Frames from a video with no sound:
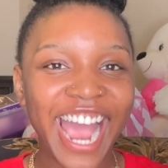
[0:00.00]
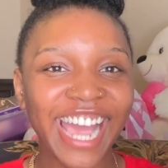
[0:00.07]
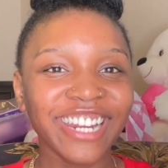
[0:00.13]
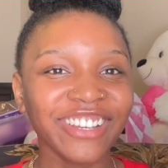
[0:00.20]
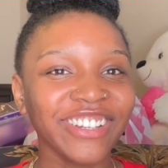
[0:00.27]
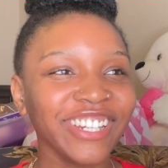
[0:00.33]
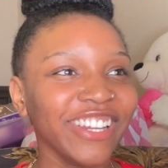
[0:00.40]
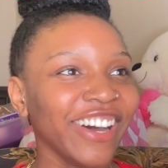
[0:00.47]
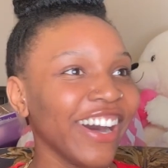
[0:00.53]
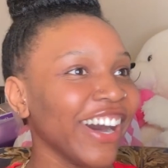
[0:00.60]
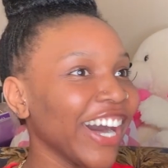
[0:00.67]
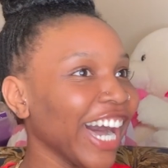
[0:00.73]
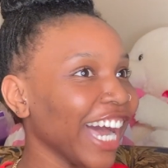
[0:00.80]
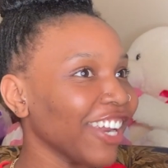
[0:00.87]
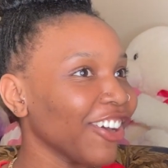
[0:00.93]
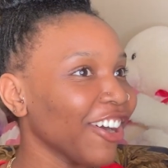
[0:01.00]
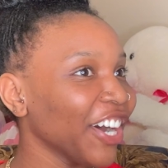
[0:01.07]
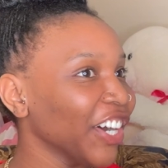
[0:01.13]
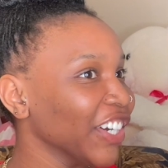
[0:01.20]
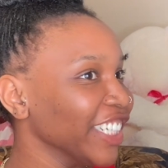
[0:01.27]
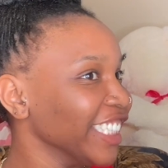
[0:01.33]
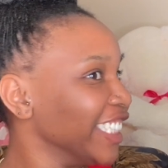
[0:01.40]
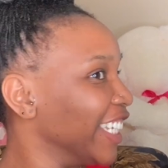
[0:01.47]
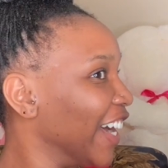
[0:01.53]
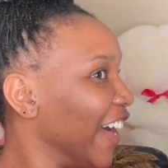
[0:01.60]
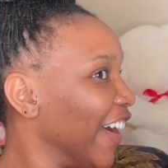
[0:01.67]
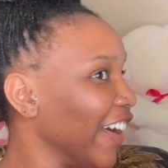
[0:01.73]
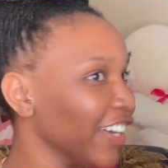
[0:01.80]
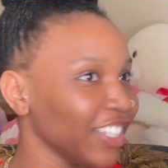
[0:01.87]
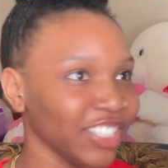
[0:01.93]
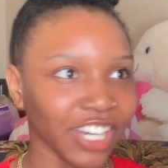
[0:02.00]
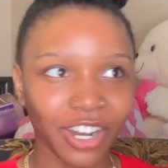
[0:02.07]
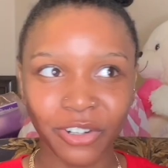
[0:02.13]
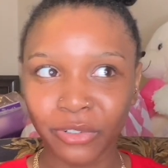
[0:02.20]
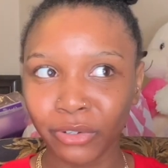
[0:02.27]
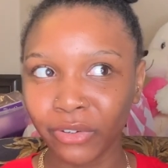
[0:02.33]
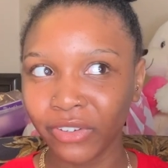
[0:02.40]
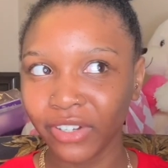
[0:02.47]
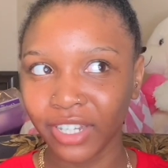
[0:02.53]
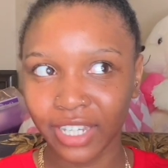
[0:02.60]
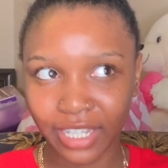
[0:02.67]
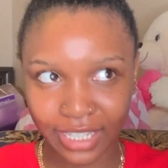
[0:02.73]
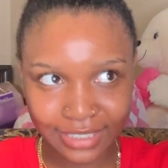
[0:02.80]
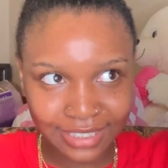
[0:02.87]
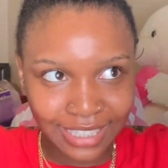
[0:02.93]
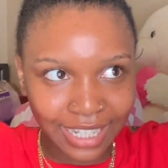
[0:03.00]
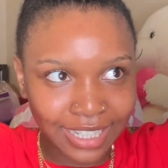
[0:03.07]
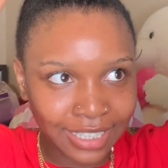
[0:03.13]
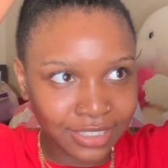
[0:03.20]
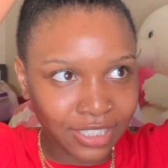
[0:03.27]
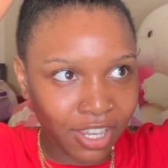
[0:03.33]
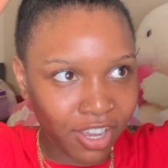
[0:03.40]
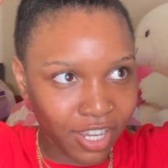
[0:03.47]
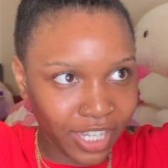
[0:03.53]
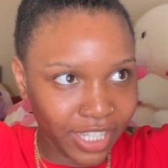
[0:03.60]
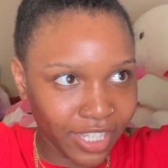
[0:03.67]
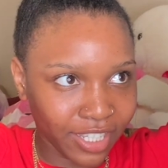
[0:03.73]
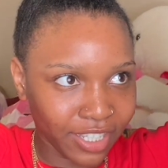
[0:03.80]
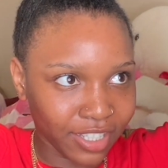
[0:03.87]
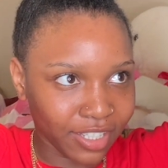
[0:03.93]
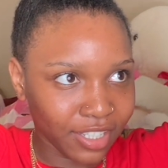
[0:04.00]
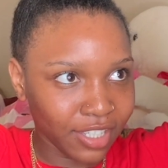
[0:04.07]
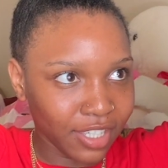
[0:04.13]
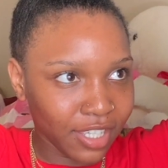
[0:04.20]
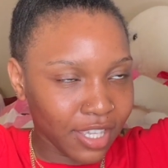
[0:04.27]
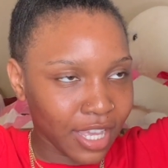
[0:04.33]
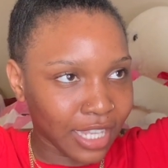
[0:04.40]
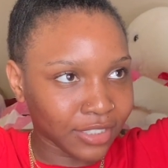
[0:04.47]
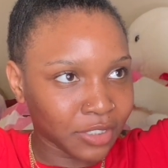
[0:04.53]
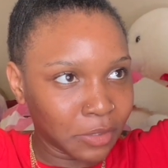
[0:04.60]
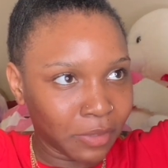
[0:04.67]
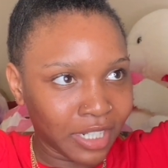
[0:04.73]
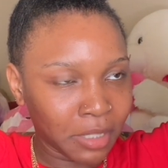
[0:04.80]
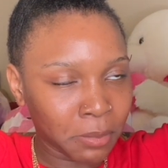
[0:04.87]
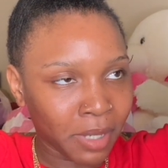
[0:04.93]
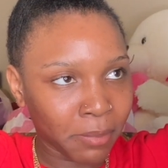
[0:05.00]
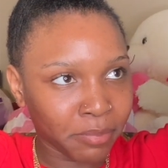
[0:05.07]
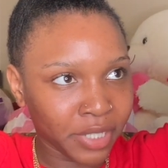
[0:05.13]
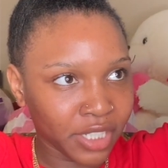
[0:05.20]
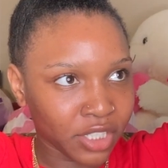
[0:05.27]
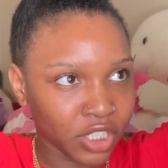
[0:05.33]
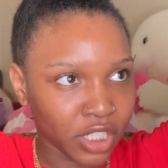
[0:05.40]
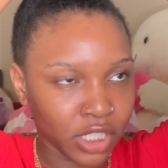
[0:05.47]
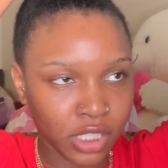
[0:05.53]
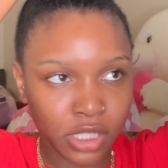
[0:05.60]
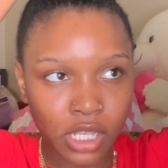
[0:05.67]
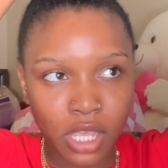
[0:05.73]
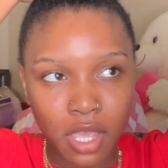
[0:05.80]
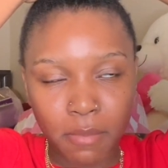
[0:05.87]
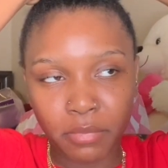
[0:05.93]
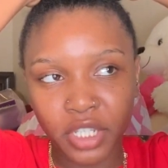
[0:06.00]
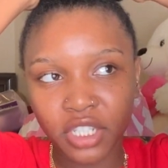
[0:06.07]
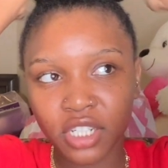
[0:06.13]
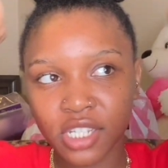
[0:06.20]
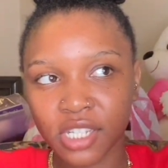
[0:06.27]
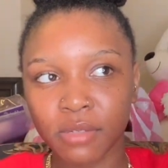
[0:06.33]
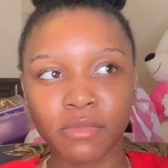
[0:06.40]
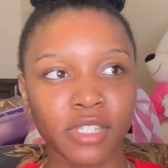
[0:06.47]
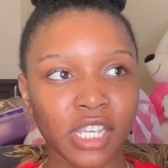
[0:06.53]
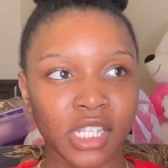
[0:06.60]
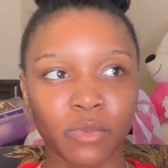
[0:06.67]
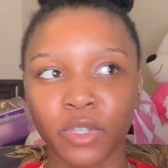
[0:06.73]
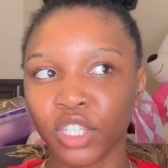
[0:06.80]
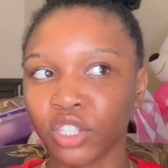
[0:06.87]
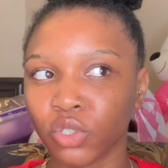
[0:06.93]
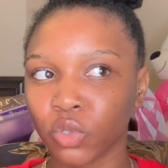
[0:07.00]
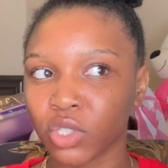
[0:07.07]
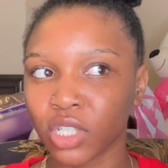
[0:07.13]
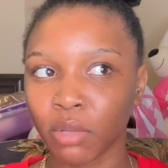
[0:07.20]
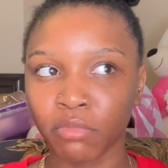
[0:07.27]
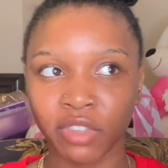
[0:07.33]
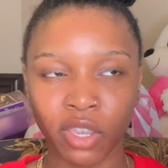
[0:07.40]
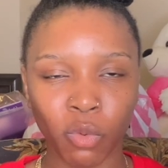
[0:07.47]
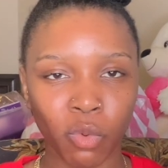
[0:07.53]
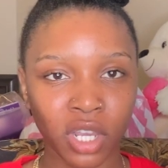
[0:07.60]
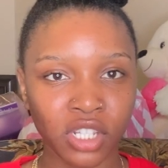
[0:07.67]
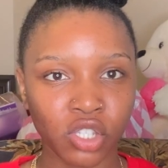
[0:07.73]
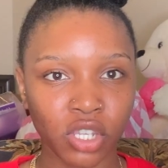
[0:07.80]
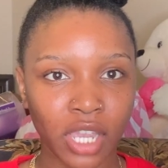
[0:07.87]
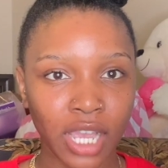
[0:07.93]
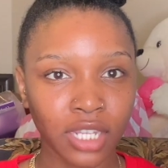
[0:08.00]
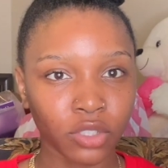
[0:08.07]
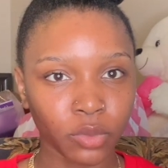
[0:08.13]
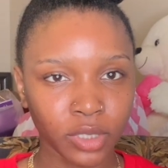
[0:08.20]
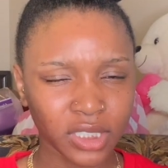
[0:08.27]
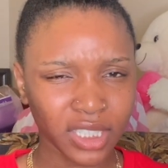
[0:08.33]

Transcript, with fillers: i don't know i don't know yo it's not as high as the one in my pictures but you know sometimes when you do something once you can't do it